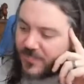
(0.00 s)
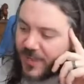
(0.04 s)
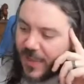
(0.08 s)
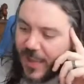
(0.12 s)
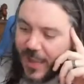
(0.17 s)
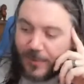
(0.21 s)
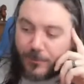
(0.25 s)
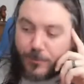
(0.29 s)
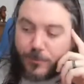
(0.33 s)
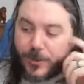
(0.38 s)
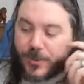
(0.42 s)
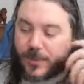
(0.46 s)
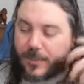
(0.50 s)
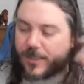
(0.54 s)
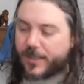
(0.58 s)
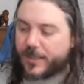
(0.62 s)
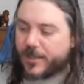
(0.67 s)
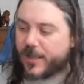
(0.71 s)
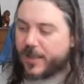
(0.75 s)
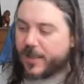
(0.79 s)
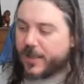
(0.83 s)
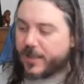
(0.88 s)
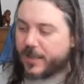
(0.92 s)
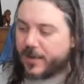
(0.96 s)
I really
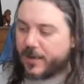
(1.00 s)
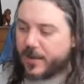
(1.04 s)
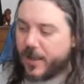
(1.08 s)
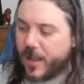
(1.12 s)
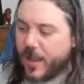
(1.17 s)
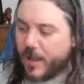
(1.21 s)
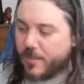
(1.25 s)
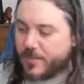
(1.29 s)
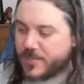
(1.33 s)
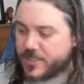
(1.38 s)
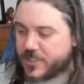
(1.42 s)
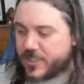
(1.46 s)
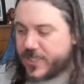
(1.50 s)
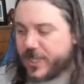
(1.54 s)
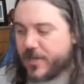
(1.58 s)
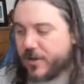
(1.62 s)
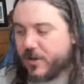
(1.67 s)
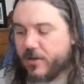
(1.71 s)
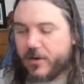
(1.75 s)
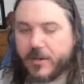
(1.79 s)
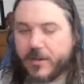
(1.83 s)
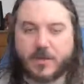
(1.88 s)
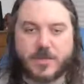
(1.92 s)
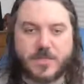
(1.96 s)
like Homage to
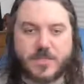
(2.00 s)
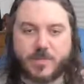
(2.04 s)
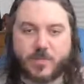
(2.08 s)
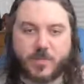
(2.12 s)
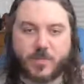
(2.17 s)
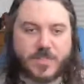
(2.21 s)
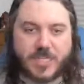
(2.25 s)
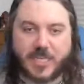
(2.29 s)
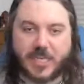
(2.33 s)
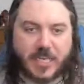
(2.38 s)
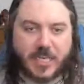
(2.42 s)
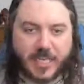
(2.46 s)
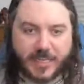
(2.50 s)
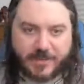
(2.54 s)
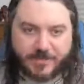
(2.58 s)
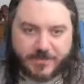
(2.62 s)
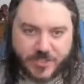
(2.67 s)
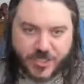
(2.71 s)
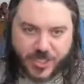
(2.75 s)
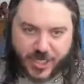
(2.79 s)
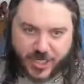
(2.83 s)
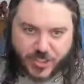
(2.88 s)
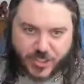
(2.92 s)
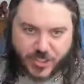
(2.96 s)
Catalonia was a
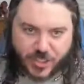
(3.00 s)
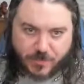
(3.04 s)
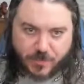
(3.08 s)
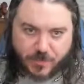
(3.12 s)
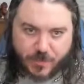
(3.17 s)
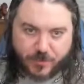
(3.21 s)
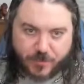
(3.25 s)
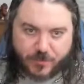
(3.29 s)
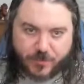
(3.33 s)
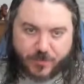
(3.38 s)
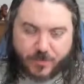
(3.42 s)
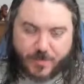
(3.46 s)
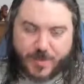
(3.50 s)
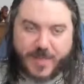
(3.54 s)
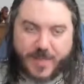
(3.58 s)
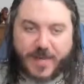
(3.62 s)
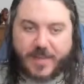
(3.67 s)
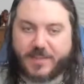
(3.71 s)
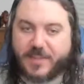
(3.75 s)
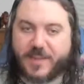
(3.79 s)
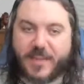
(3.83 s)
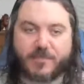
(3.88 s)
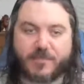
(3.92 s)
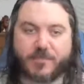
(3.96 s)
life-changing book for me,
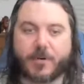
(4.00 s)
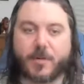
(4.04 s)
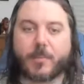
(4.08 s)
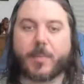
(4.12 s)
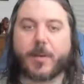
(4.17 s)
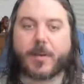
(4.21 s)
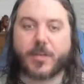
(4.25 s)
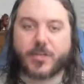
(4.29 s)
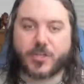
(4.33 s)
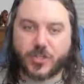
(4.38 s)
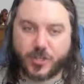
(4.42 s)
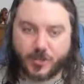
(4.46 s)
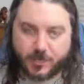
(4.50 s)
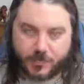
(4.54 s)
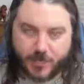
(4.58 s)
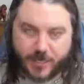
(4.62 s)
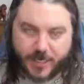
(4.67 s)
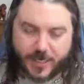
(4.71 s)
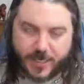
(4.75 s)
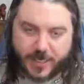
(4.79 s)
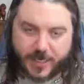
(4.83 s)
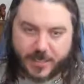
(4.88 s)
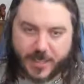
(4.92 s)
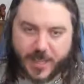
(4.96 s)
and I think everybody should
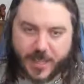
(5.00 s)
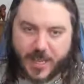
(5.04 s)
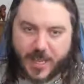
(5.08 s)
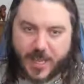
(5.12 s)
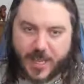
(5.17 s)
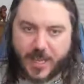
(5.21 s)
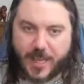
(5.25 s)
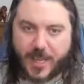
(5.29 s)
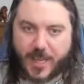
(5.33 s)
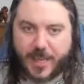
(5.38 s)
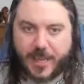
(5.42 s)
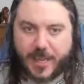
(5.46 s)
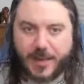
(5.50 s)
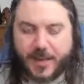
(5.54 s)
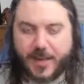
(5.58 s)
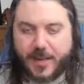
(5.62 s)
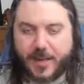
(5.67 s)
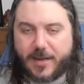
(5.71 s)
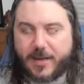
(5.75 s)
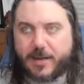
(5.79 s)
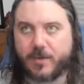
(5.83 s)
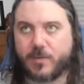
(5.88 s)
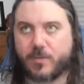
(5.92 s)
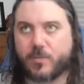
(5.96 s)
read it.
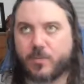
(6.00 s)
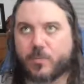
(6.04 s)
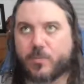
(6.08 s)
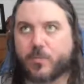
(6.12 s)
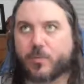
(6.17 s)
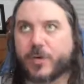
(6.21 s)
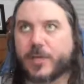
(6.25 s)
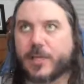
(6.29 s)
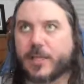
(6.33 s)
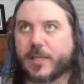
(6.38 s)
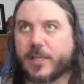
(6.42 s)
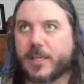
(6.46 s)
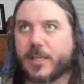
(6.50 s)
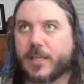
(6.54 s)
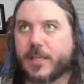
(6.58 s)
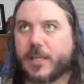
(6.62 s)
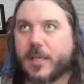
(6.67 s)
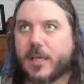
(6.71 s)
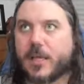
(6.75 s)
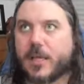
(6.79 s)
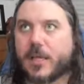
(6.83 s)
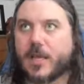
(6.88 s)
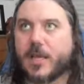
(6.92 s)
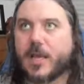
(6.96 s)
And it
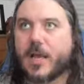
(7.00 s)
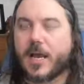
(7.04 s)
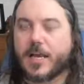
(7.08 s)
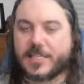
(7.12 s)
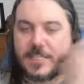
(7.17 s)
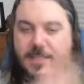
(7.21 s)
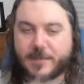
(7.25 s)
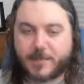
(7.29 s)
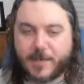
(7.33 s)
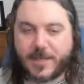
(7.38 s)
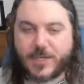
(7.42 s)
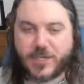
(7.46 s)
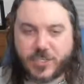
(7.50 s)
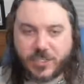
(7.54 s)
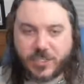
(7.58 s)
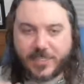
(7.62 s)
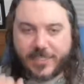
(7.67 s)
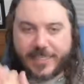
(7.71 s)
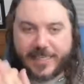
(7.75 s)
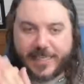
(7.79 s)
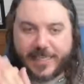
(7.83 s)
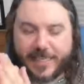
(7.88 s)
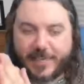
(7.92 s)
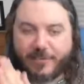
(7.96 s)
really,
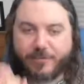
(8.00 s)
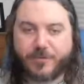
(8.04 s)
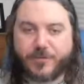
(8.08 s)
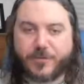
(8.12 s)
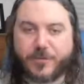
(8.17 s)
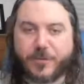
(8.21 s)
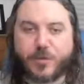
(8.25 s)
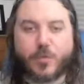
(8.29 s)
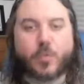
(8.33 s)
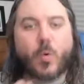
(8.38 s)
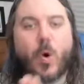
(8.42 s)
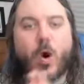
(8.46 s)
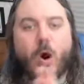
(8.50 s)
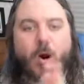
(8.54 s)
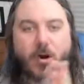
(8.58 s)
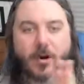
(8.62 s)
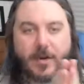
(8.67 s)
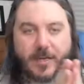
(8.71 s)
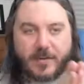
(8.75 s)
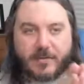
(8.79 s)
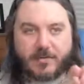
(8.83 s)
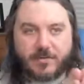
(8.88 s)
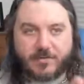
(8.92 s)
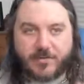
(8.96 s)
especially if you
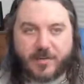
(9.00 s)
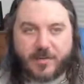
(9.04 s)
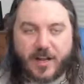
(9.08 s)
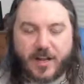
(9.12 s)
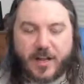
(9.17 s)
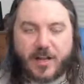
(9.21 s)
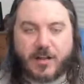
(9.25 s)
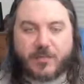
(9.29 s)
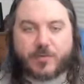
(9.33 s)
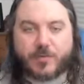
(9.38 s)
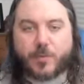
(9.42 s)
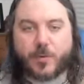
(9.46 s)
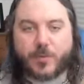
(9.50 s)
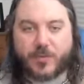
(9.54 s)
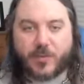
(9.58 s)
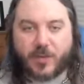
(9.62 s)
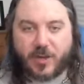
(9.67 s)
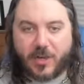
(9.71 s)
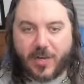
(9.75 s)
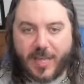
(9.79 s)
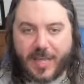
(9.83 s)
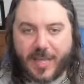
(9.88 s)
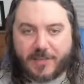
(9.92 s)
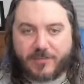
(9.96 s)
are involved with
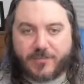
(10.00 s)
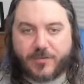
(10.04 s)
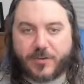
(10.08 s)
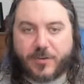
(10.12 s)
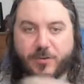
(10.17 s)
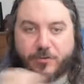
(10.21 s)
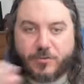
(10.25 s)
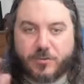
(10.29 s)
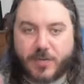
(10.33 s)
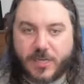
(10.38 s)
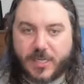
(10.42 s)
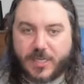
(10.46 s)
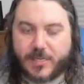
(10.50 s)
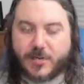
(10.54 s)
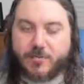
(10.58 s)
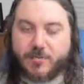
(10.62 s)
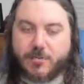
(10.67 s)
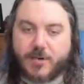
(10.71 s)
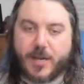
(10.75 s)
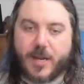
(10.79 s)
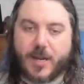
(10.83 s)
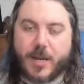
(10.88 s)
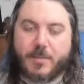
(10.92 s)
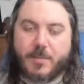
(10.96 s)
the left, you need to
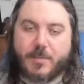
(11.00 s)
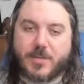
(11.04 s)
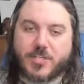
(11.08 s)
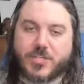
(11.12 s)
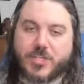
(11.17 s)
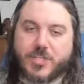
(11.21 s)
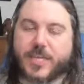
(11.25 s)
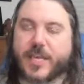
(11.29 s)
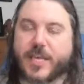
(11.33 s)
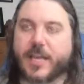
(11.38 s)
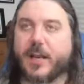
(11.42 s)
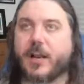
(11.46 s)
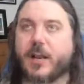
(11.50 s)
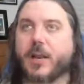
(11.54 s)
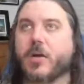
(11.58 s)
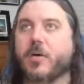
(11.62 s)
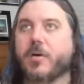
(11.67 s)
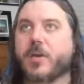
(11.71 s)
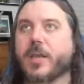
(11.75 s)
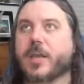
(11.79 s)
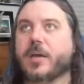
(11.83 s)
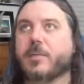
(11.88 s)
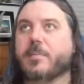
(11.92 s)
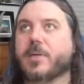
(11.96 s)
read Homage to
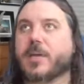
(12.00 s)
Catalonia,